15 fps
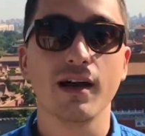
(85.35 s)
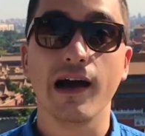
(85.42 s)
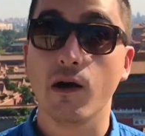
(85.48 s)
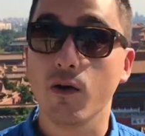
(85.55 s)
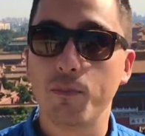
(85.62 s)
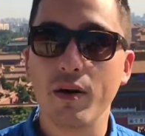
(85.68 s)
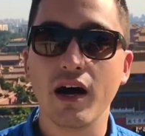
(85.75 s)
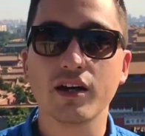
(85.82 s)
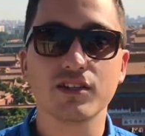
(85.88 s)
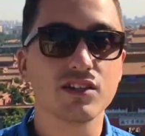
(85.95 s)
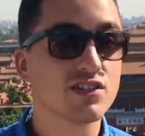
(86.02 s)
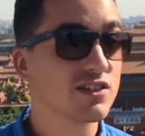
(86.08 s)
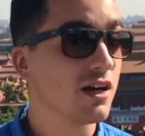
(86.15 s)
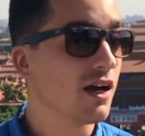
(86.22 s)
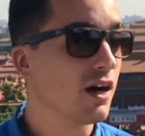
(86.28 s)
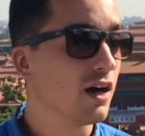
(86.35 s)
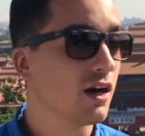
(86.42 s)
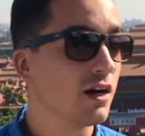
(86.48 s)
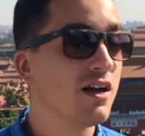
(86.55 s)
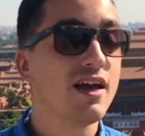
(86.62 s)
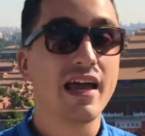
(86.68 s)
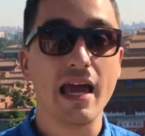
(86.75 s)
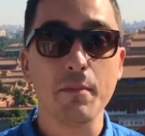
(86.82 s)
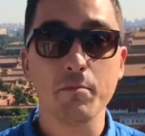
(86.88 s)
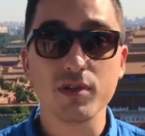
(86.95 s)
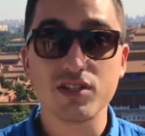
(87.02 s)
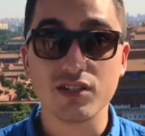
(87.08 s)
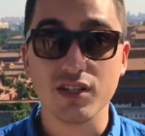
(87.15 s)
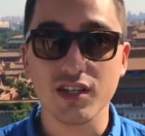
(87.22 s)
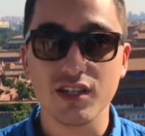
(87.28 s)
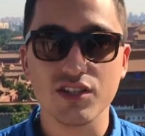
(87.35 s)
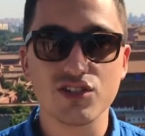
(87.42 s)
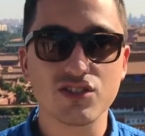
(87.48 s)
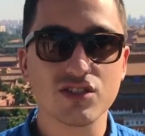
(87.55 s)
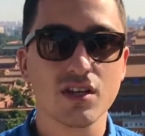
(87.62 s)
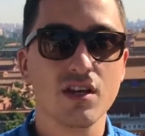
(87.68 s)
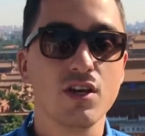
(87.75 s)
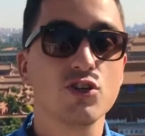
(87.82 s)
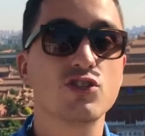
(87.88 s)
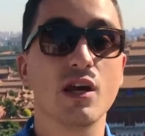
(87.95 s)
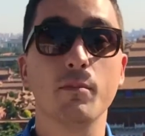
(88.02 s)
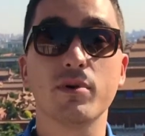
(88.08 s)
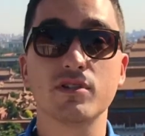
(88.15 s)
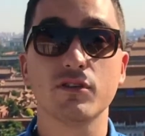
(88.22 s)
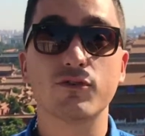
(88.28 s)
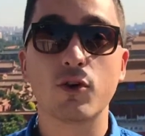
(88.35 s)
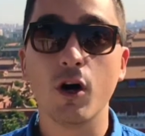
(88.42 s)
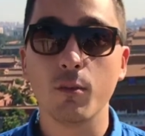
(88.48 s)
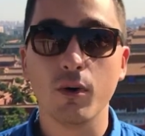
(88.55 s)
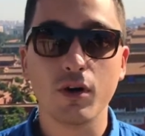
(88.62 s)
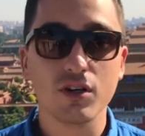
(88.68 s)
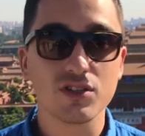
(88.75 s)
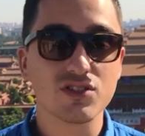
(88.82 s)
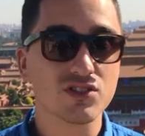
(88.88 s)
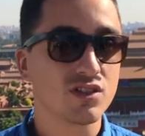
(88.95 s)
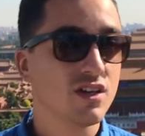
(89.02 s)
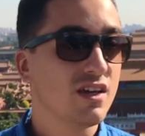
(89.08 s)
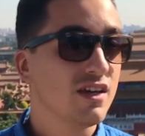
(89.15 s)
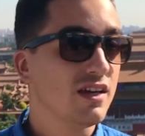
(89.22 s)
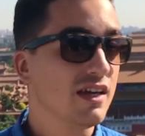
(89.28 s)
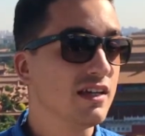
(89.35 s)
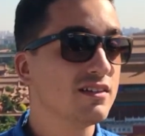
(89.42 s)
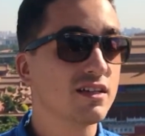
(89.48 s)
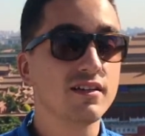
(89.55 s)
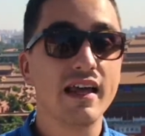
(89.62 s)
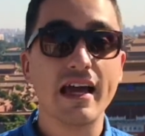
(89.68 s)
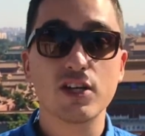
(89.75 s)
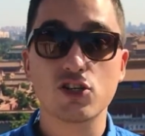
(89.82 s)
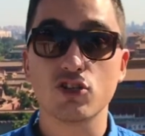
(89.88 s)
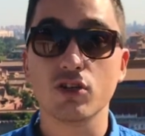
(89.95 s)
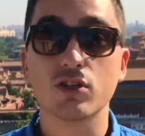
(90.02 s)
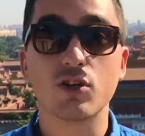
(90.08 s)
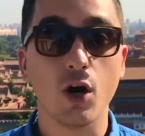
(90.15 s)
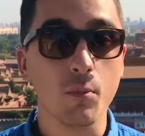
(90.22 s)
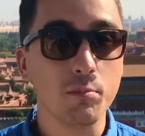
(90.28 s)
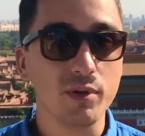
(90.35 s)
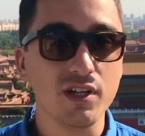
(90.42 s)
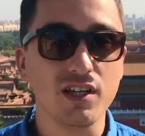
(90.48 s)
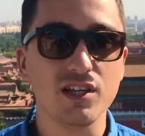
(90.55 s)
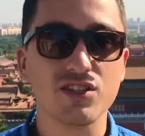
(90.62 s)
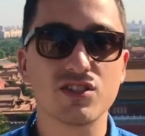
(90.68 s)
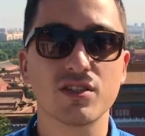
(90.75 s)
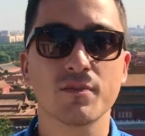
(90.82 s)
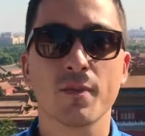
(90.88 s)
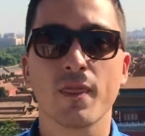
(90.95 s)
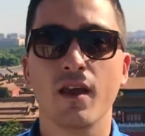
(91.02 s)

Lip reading: Our partners are embassies, chambers of commerce, international companies,